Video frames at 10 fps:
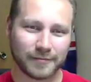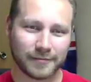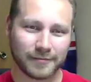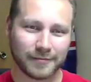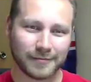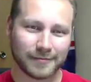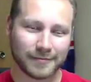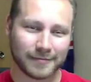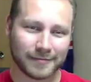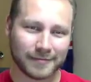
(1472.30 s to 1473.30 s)

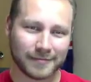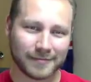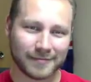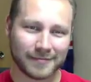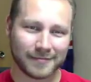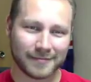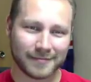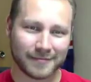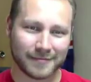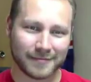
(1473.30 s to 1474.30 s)

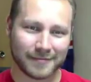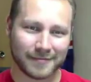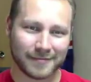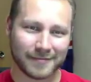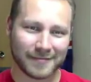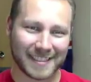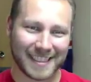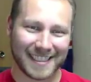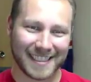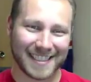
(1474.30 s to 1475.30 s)

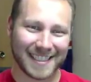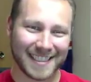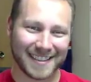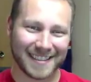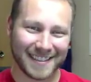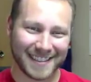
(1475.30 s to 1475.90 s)
[no speech]